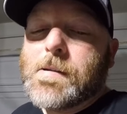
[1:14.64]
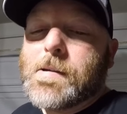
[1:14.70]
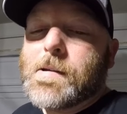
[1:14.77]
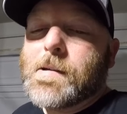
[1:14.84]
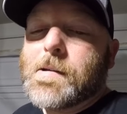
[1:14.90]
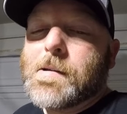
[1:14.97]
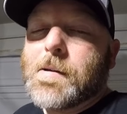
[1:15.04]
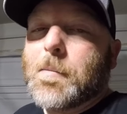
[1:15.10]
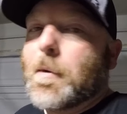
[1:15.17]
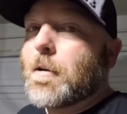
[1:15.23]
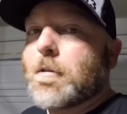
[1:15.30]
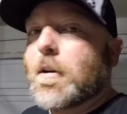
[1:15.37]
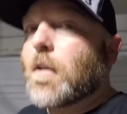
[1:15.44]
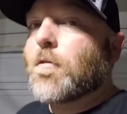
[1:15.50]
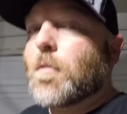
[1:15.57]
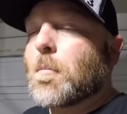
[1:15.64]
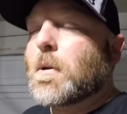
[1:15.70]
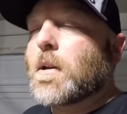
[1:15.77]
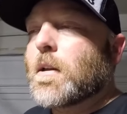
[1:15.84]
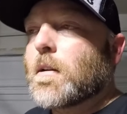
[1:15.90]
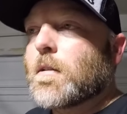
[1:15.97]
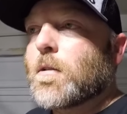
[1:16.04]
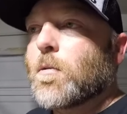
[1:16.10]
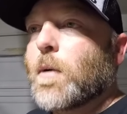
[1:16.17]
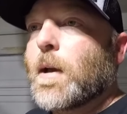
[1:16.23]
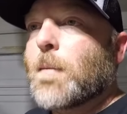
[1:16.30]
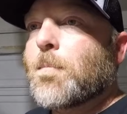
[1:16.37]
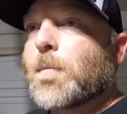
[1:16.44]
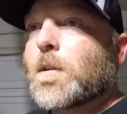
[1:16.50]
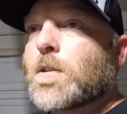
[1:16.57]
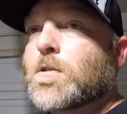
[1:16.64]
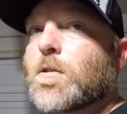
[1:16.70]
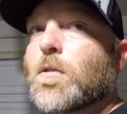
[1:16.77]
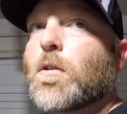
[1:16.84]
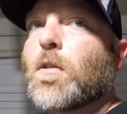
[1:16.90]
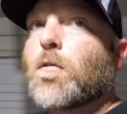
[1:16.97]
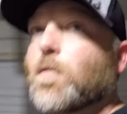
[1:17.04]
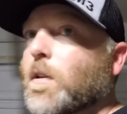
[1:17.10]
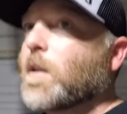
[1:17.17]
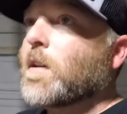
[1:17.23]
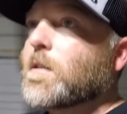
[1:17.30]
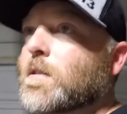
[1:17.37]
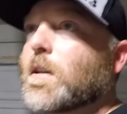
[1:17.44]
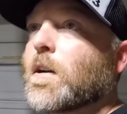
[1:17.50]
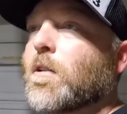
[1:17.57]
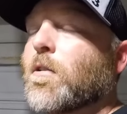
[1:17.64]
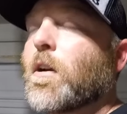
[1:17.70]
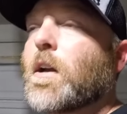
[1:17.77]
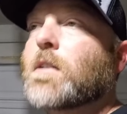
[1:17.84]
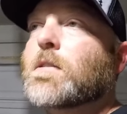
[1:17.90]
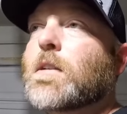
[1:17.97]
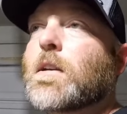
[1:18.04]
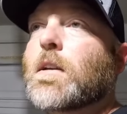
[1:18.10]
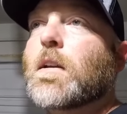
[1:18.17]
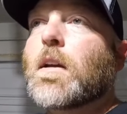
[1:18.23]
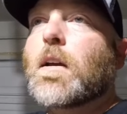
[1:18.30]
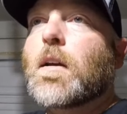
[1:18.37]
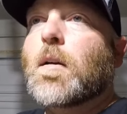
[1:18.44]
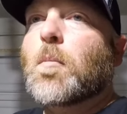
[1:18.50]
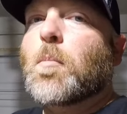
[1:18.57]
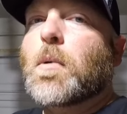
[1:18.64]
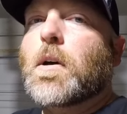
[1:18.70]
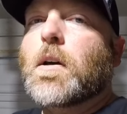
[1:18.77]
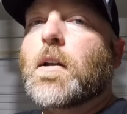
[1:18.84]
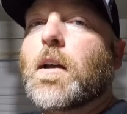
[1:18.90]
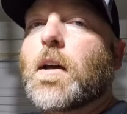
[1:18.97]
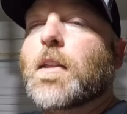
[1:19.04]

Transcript: Um, I don't care if I'm going to get a little wet. So hopefully it's not crazy, but I